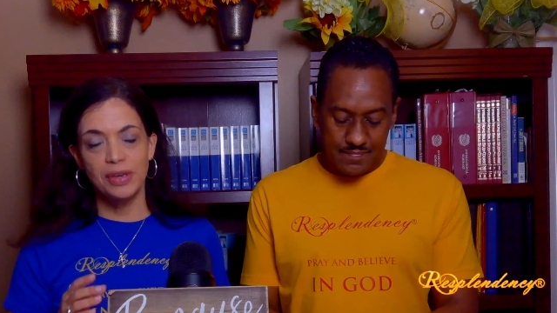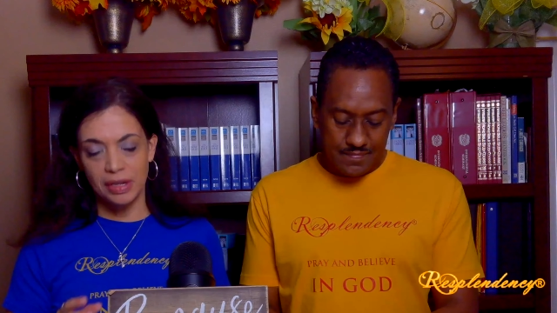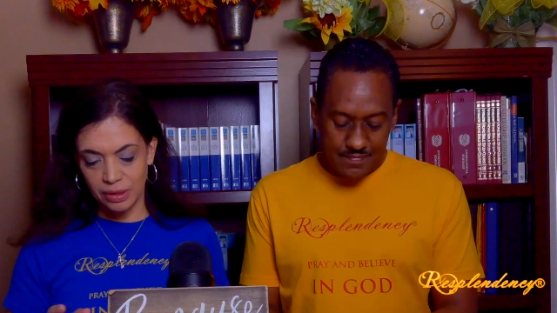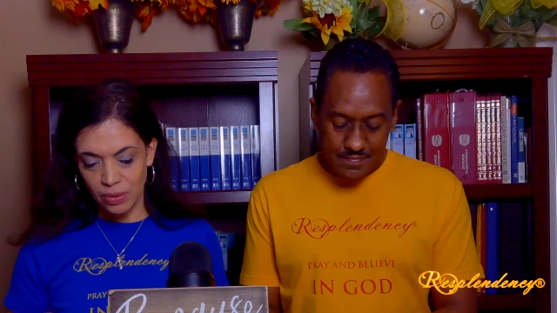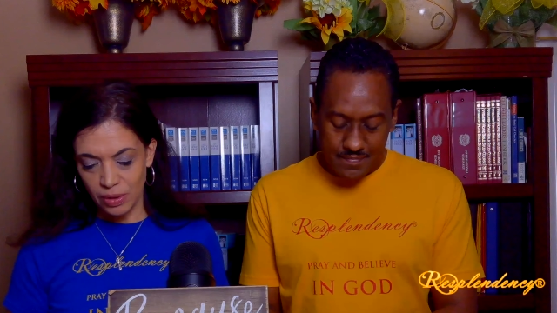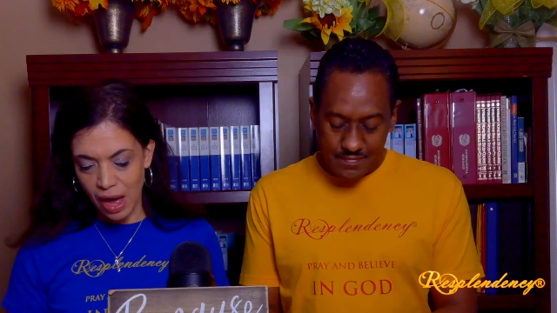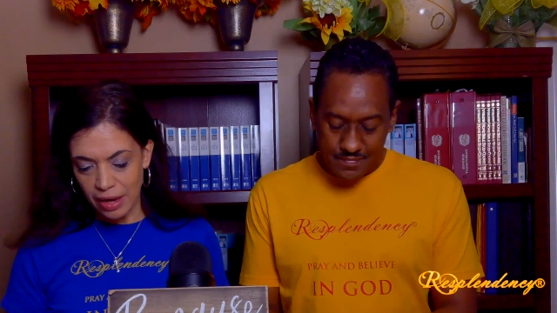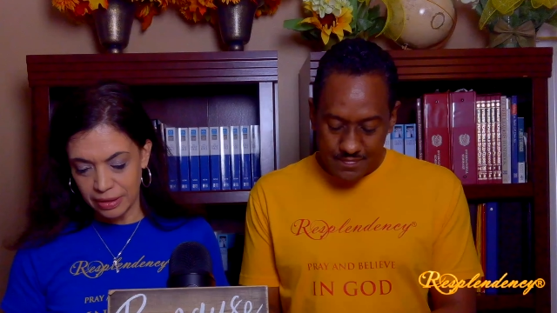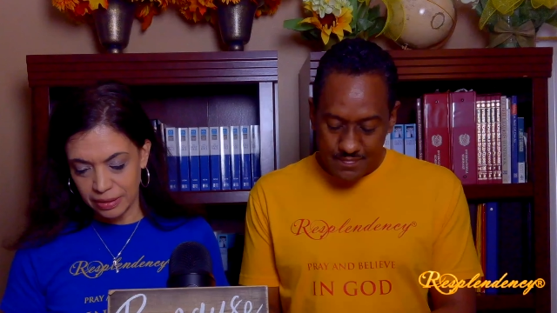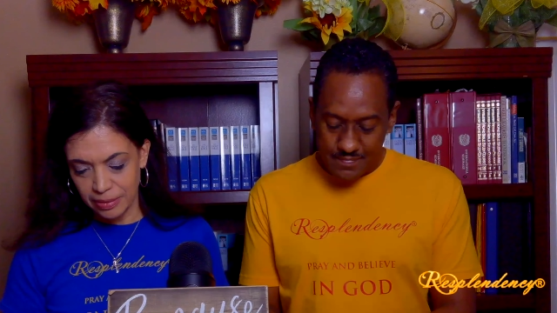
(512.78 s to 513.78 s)
Speaker 1: us, oh
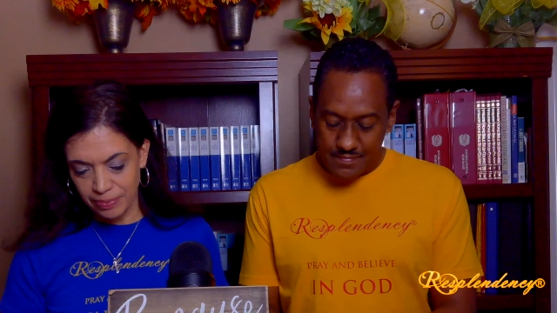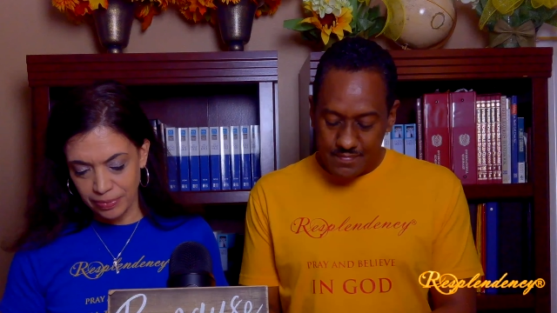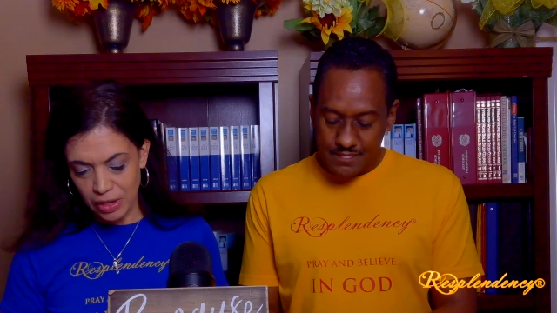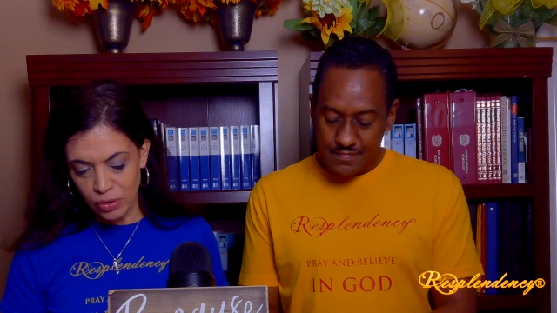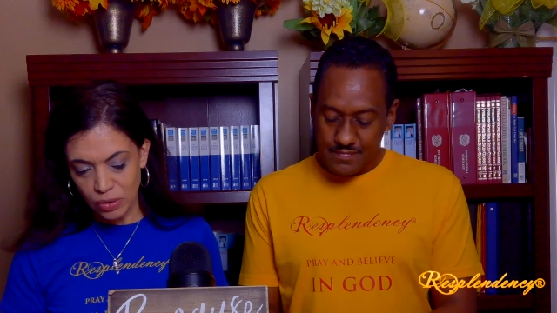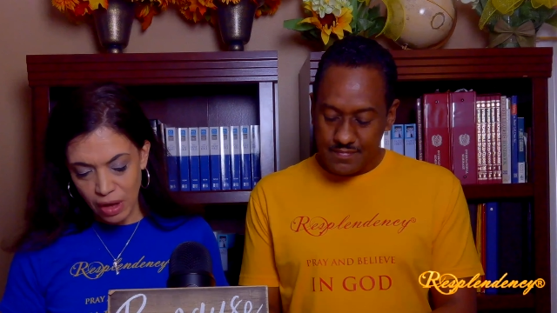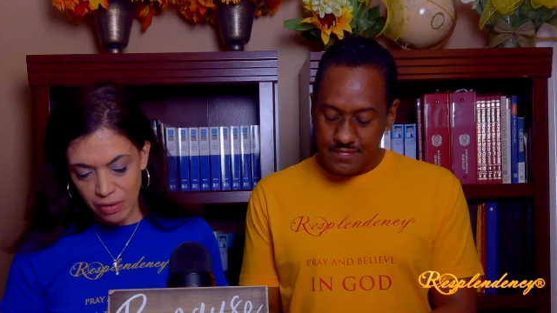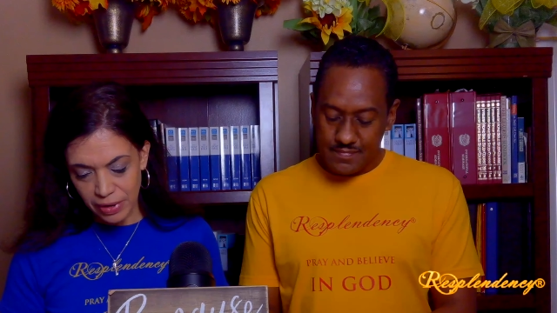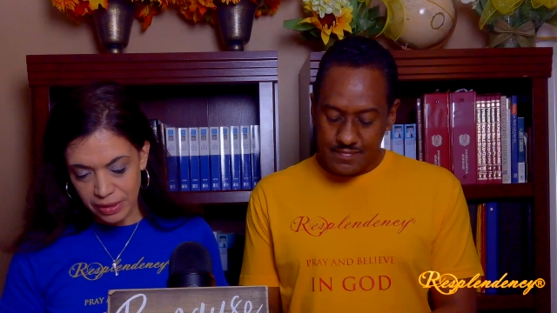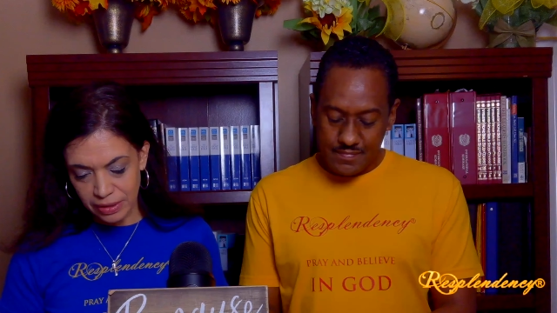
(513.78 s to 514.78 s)
God, that you
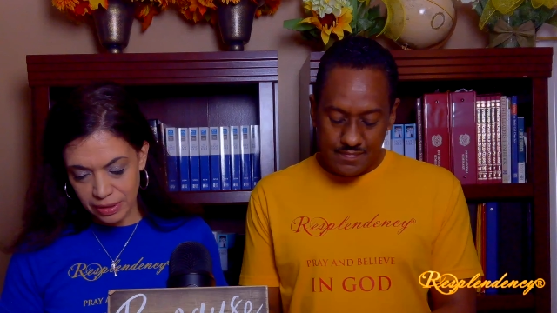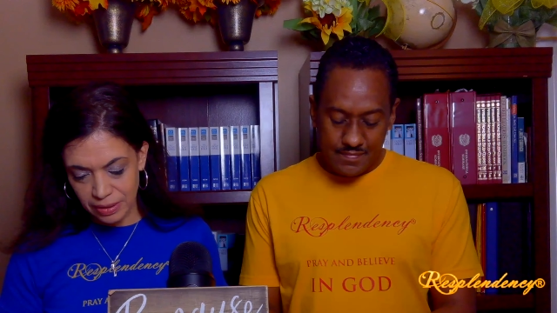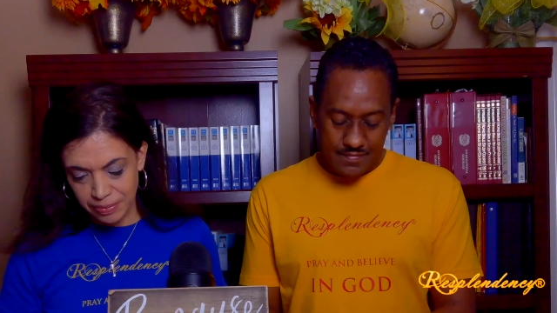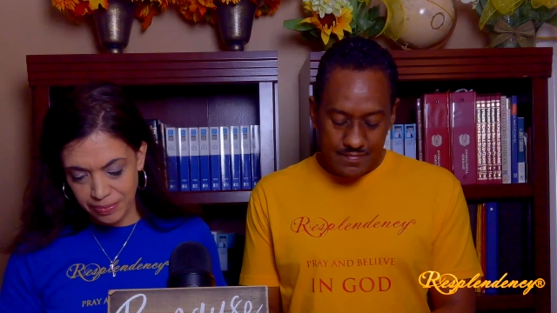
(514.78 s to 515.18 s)
love us.